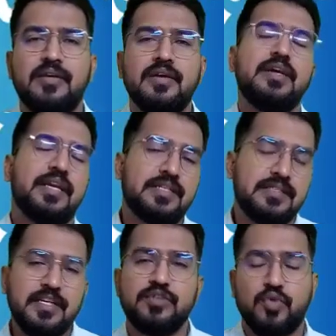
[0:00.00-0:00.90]
extra
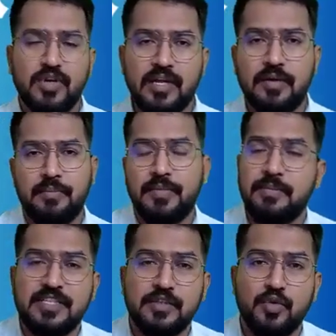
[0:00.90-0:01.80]
is what my
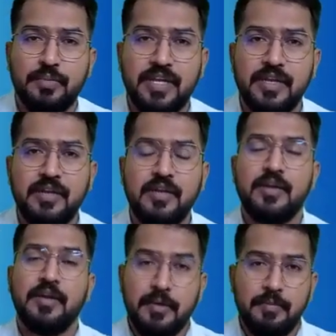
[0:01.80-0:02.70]
personal opinion.
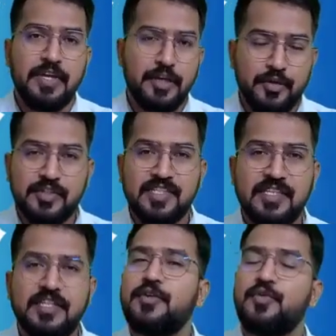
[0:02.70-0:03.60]
Being your
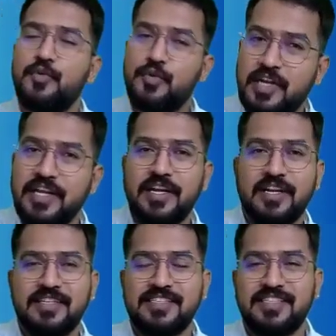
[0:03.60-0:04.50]
senior who
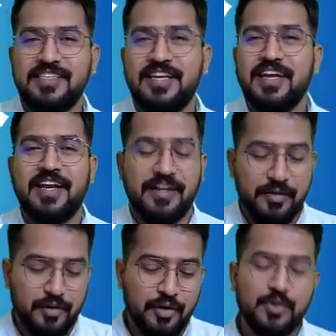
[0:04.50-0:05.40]
cleared CA and
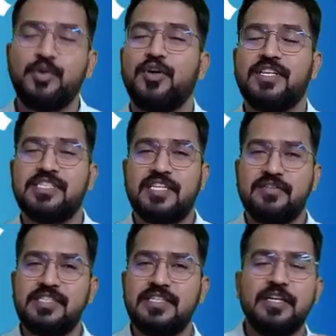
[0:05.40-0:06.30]
gone through all these
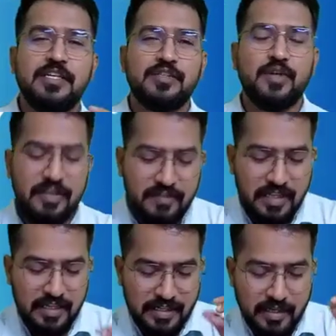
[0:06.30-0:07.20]
levels, so I feel
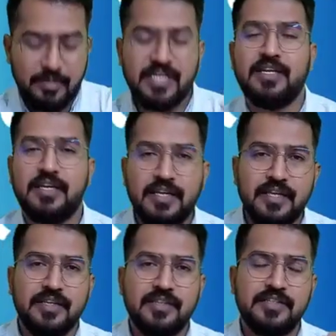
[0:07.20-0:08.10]
little bit
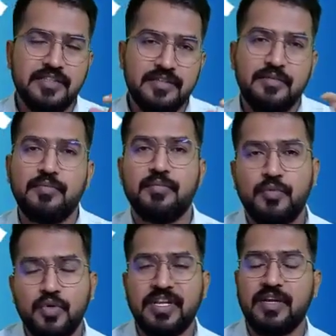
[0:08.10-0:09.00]
this is
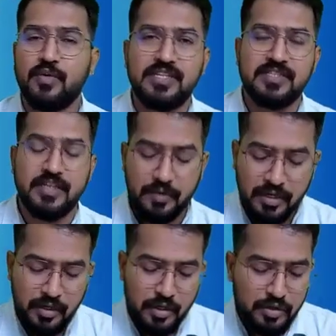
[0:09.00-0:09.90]
more than what is required.
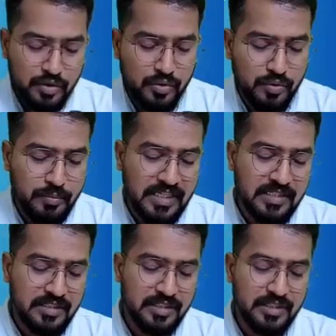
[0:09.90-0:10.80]
So my
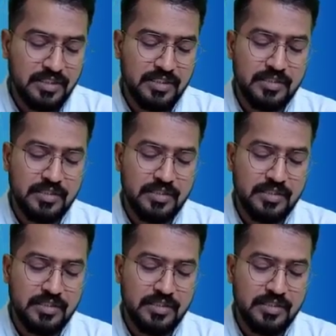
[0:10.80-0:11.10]
suggestion is